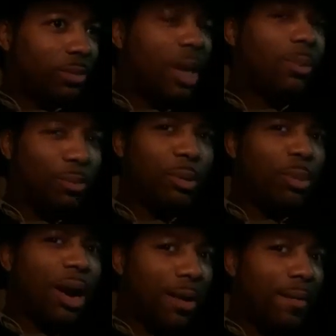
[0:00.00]
that would be
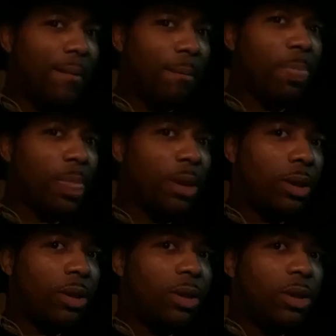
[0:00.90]
power.
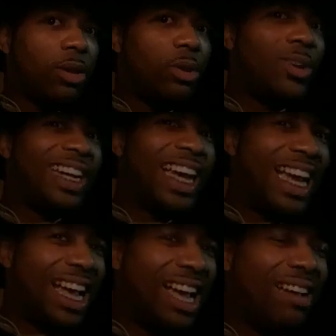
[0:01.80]
You
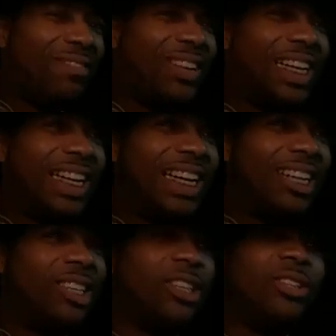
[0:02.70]
have
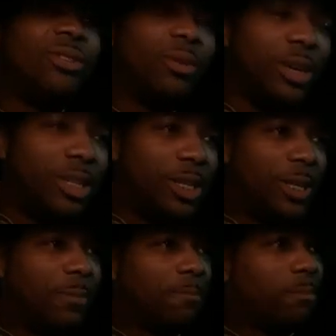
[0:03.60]
an
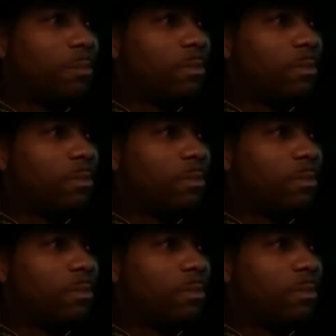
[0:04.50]
anointing